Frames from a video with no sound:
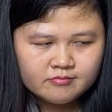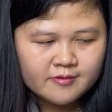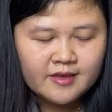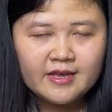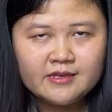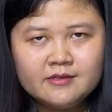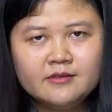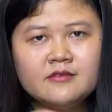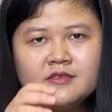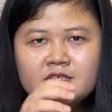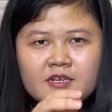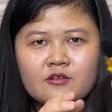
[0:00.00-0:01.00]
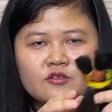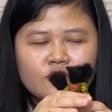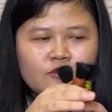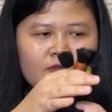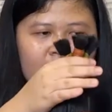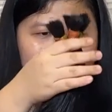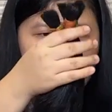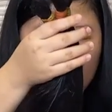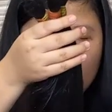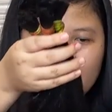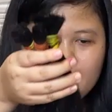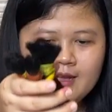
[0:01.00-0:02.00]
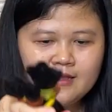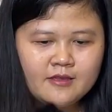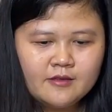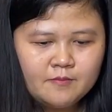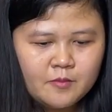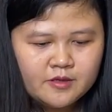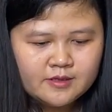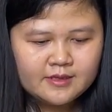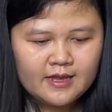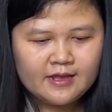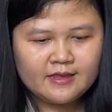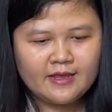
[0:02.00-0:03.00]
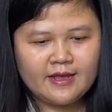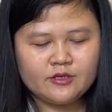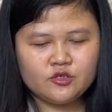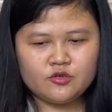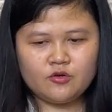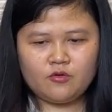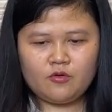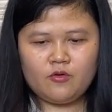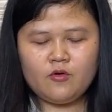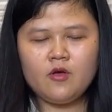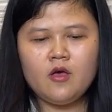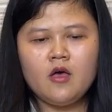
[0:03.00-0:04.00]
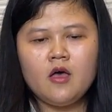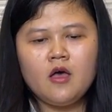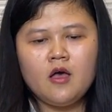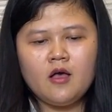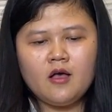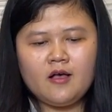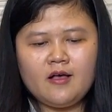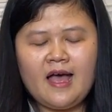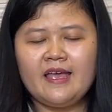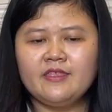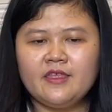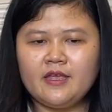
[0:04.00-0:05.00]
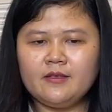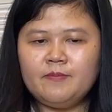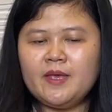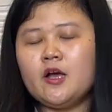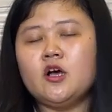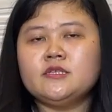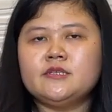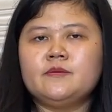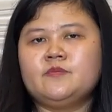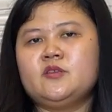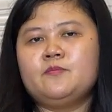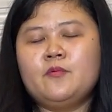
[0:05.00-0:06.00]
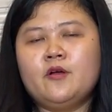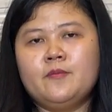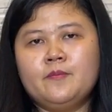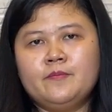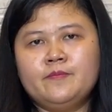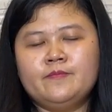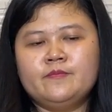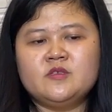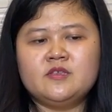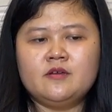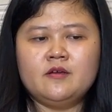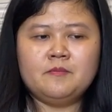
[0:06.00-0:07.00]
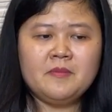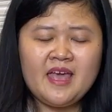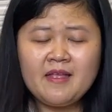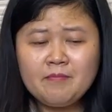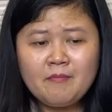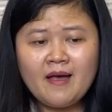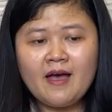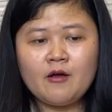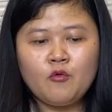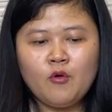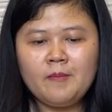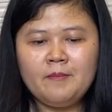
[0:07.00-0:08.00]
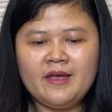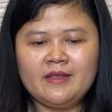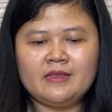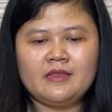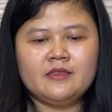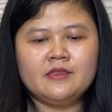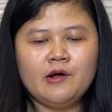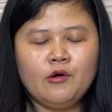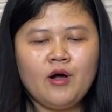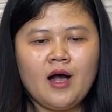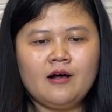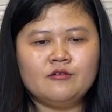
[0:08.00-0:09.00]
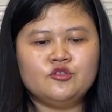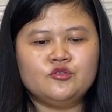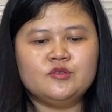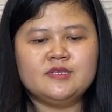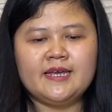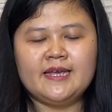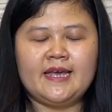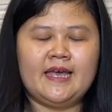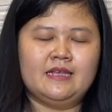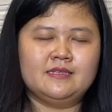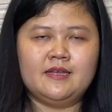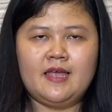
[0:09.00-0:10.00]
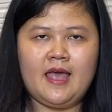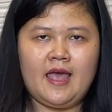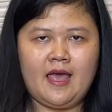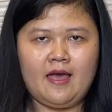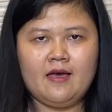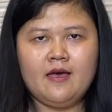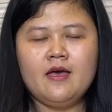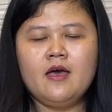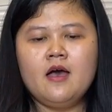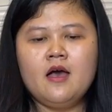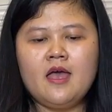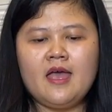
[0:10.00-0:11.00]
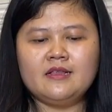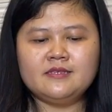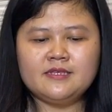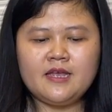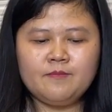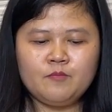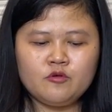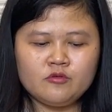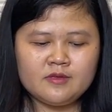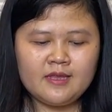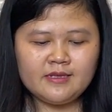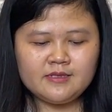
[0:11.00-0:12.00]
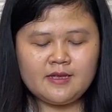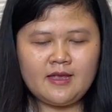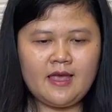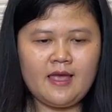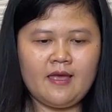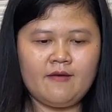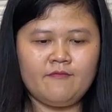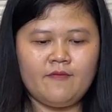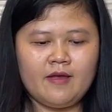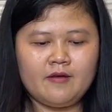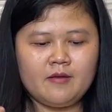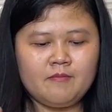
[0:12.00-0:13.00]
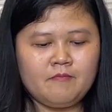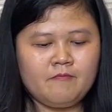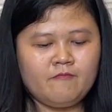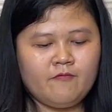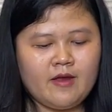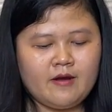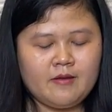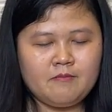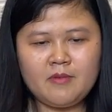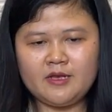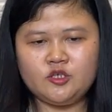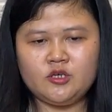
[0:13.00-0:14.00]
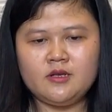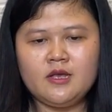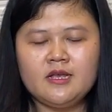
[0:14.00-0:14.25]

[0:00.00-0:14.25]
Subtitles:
Yes, totally 100% natural. I think because of the Myanmar women know how to take care of the hair, and they protect the hair very much.